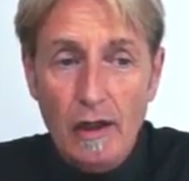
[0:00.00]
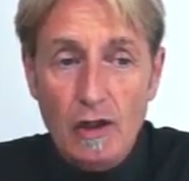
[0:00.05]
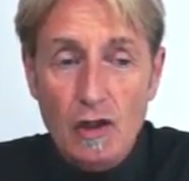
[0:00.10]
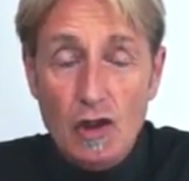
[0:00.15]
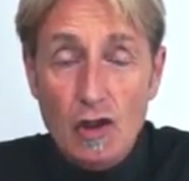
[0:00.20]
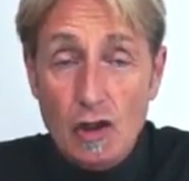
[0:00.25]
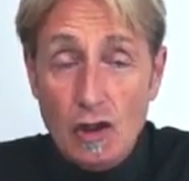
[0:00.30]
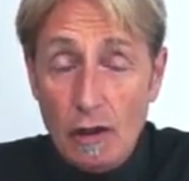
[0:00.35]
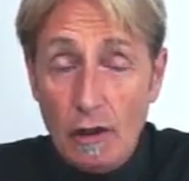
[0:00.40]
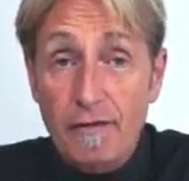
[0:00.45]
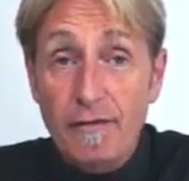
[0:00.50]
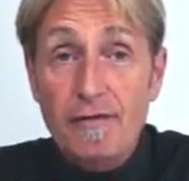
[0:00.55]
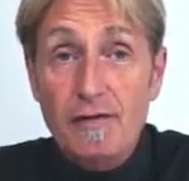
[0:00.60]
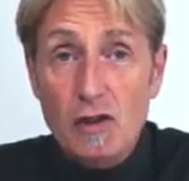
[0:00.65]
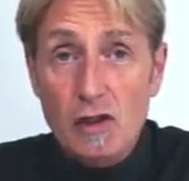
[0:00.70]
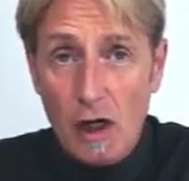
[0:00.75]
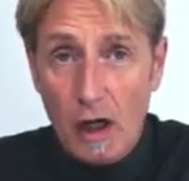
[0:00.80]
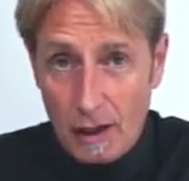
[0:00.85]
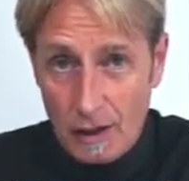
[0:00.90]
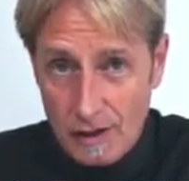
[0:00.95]
stuff
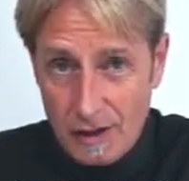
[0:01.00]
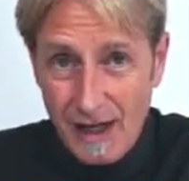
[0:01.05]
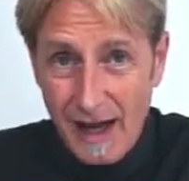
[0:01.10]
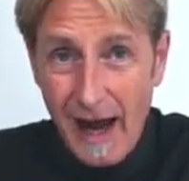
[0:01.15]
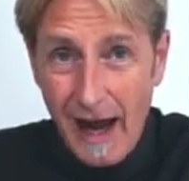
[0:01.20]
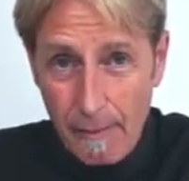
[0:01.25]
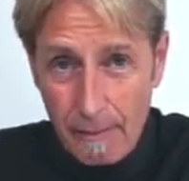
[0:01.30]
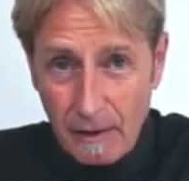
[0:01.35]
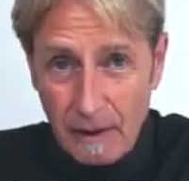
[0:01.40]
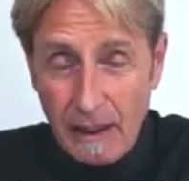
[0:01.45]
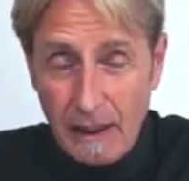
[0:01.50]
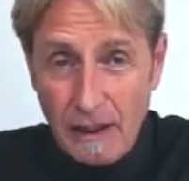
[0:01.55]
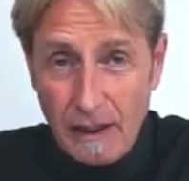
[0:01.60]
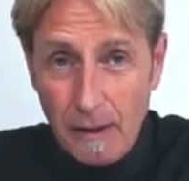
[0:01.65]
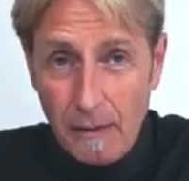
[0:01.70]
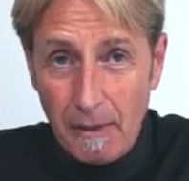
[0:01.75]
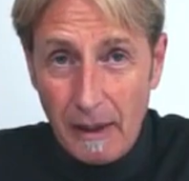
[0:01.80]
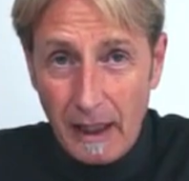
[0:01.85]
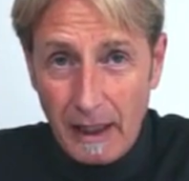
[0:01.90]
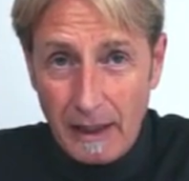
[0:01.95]
starts to happen in
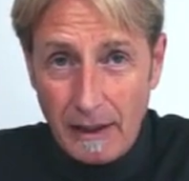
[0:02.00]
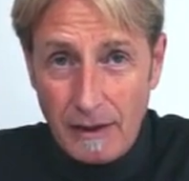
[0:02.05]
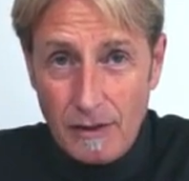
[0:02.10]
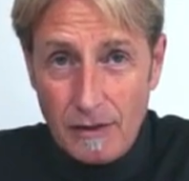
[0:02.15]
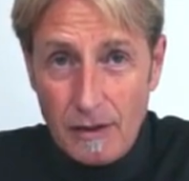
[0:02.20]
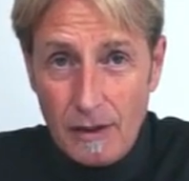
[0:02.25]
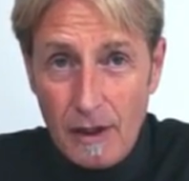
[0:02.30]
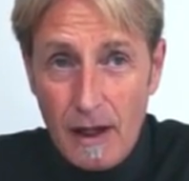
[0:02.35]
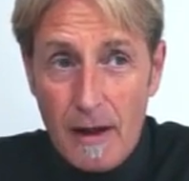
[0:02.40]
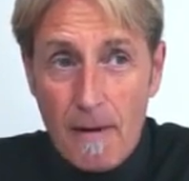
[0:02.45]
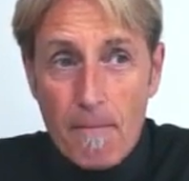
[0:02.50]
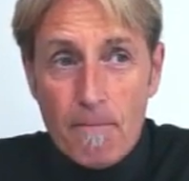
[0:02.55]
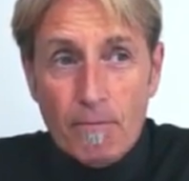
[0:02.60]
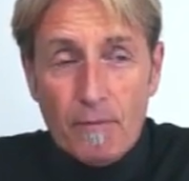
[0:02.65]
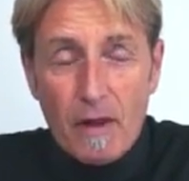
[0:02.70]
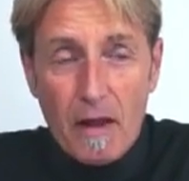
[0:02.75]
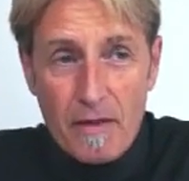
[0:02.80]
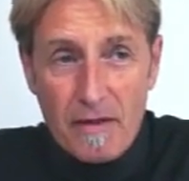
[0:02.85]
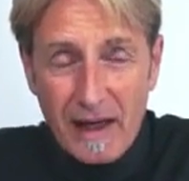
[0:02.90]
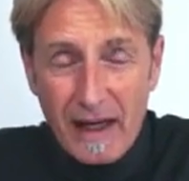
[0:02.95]
your mind
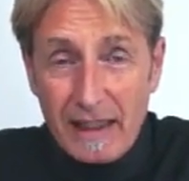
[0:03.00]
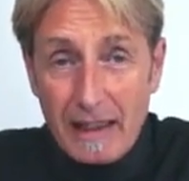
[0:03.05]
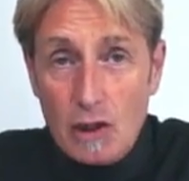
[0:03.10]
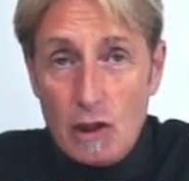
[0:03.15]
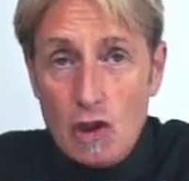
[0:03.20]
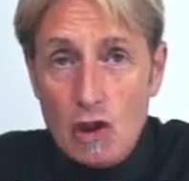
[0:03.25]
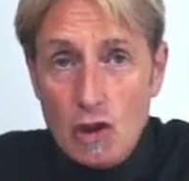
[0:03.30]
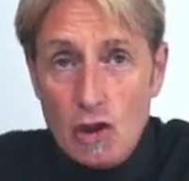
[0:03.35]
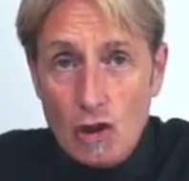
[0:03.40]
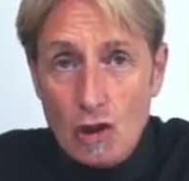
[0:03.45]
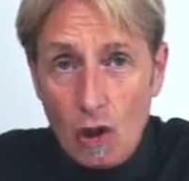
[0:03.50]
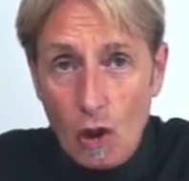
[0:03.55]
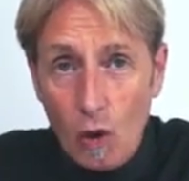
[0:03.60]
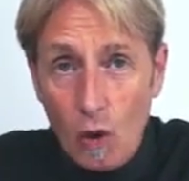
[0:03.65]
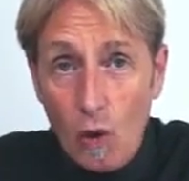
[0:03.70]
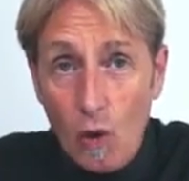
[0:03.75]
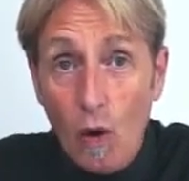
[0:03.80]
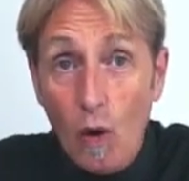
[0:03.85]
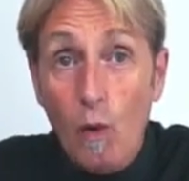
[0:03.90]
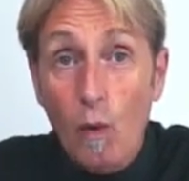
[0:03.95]
that is
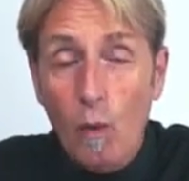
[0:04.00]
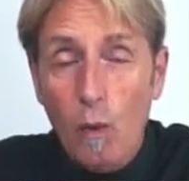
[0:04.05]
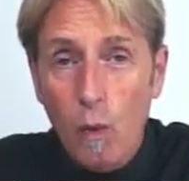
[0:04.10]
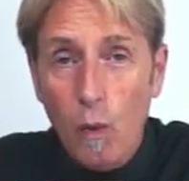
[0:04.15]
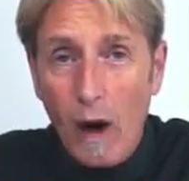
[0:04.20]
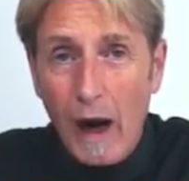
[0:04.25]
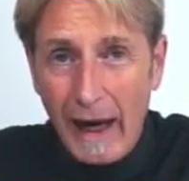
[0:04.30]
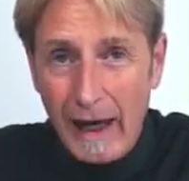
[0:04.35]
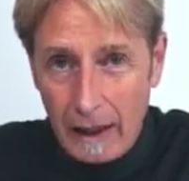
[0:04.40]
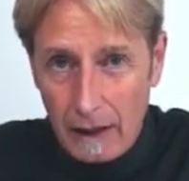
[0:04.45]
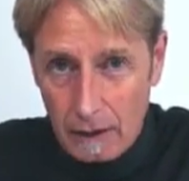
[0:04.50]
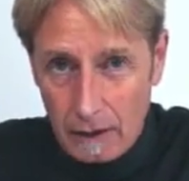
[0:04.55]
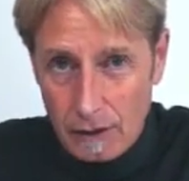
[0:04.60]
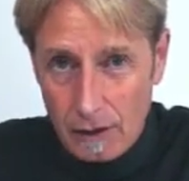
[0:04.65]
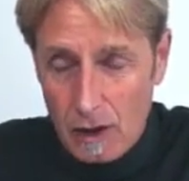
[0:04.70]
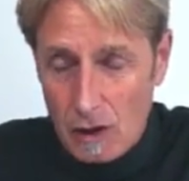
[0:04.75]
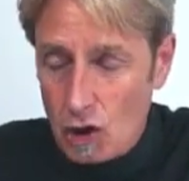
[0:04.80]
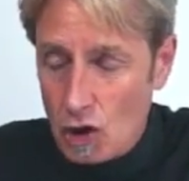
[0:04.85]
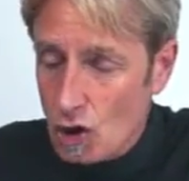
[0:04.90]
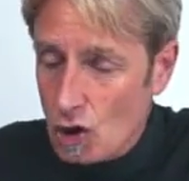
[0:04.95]
so wild,
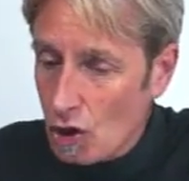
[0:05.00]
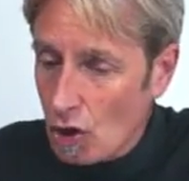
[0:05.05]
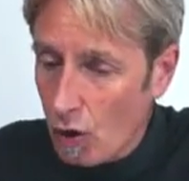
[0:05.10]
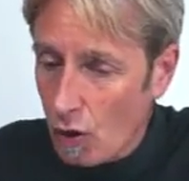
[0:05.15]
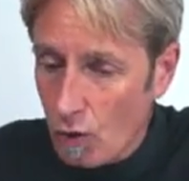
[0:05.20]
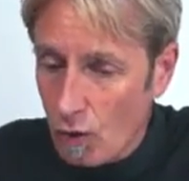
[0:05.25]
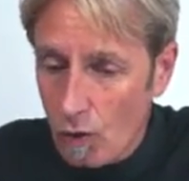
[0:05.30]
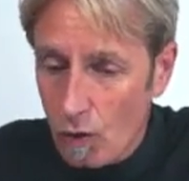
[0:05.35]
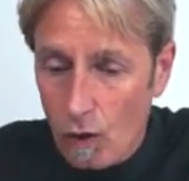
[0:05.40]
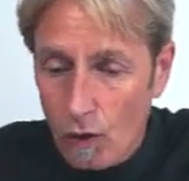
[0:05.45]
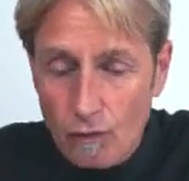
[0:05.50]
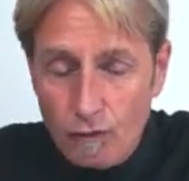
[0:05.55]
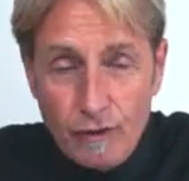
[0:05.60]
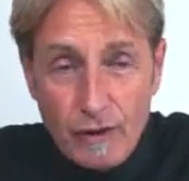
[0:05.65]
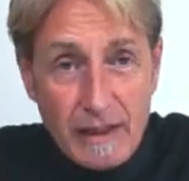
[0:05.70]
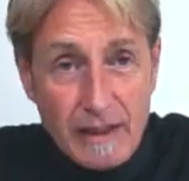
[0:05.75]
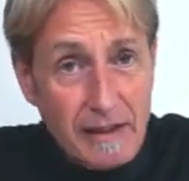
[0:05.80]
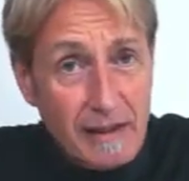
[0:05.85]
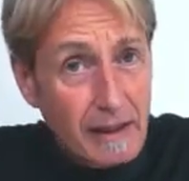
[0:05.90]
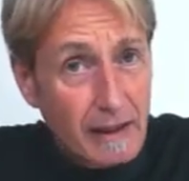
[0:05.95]
so
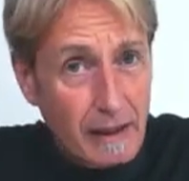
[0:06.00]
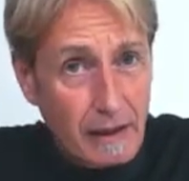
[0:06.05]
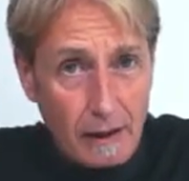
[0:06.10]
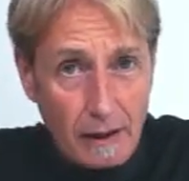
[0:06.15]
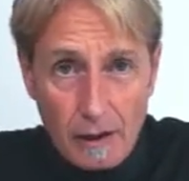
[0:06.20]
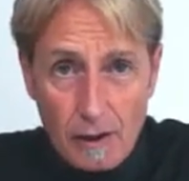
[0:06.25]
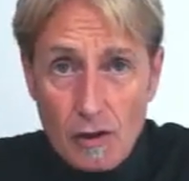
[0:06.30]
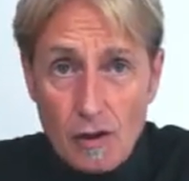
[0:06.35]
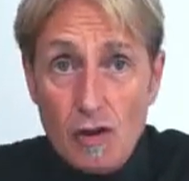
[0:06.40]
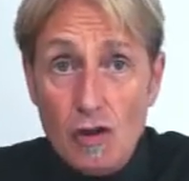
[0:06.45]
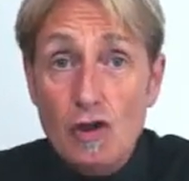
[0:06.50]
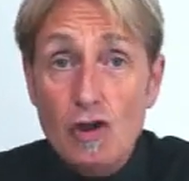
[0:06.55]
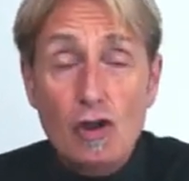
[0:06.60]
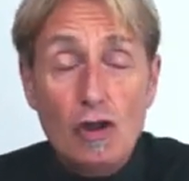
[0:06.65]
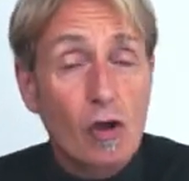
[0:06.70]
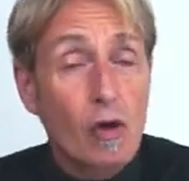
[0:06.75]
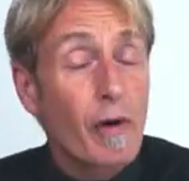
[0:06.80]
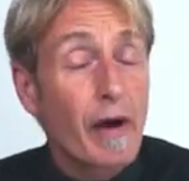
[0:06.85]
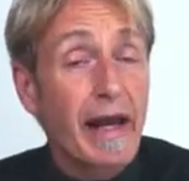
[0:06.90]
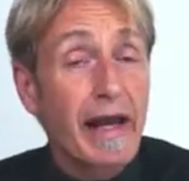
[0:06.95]
ridiculous,
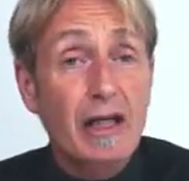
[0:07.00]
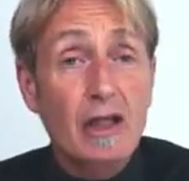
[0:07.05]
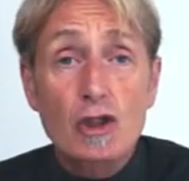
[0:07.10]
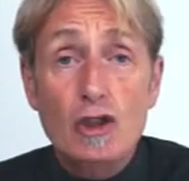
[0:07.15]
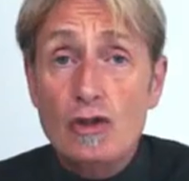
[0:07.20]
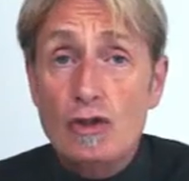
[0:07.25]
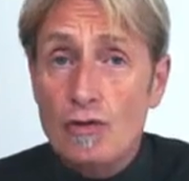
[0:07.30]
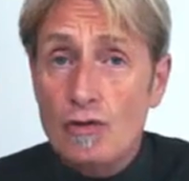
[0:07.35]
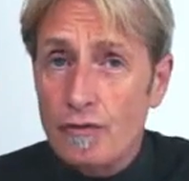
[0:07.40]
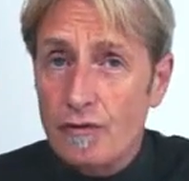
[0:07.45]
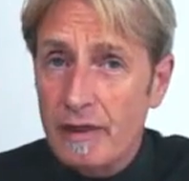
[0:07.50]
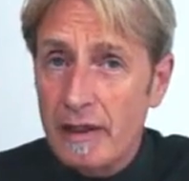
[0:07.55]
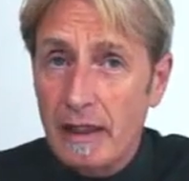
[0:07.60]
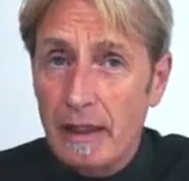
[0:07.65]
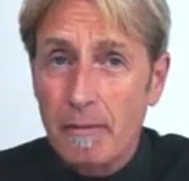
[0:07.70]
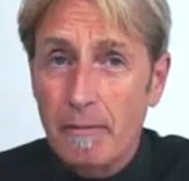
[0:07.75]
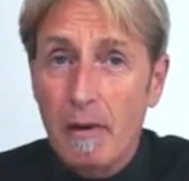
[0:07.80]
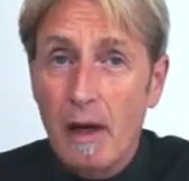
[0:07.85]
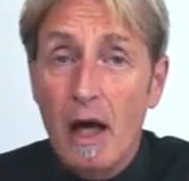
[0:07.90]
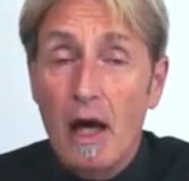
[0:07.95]
so
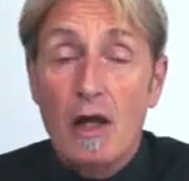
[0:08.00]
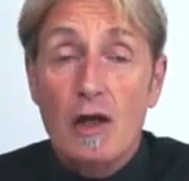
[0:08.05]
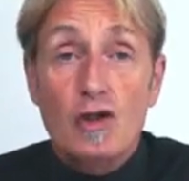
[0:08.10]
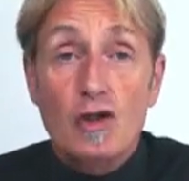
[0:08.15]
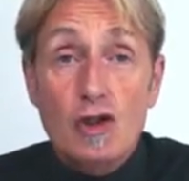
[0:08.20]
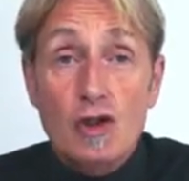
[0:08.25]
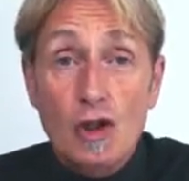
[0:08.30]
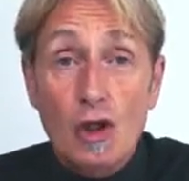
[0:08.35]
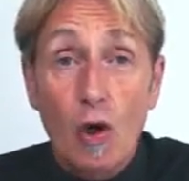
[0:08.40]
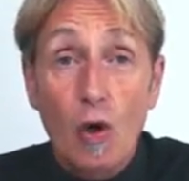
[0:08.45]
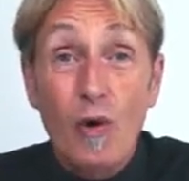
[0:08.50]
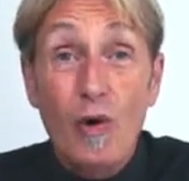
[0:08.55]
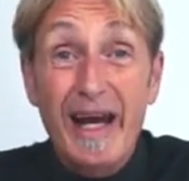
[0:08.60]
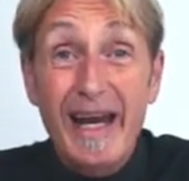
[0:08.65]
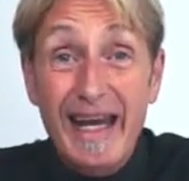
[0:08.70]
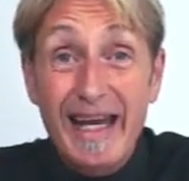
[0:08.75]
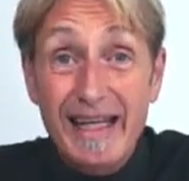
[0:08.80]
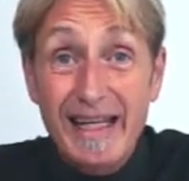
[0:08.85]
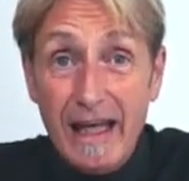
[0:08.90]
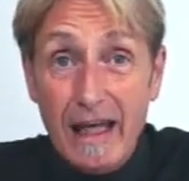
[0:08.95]
extreme,
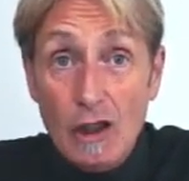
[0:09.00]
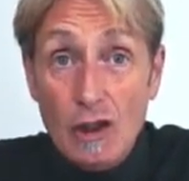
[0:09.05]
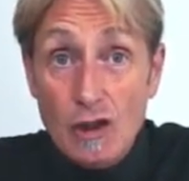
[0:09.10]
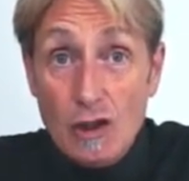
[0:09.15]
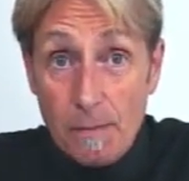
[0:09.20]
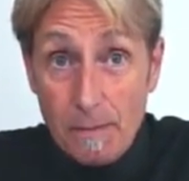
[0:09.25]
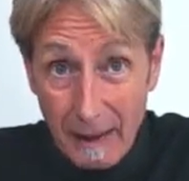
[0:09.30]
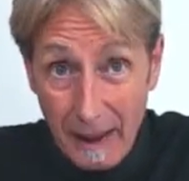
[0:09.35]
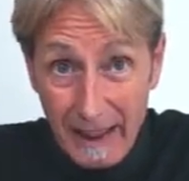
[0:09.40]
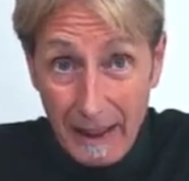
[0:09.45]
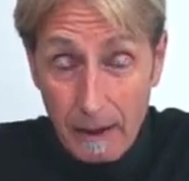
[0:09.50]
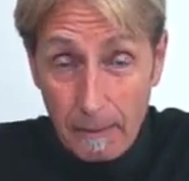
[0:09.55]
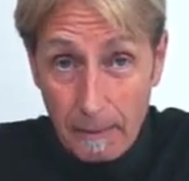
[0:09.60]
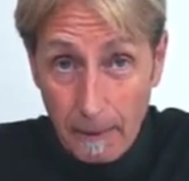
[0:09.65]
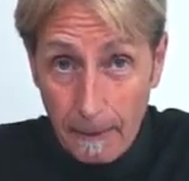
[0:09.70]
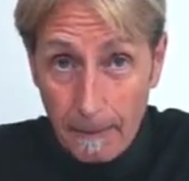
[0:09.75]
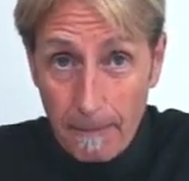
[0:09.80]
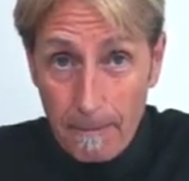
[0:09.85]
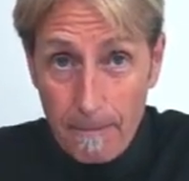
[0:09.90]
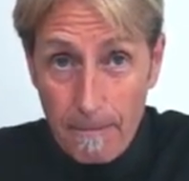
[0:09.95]
so
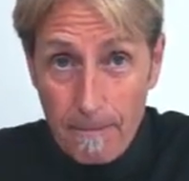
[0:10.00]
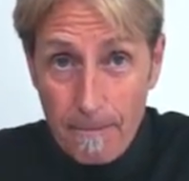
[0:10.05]
inexplicable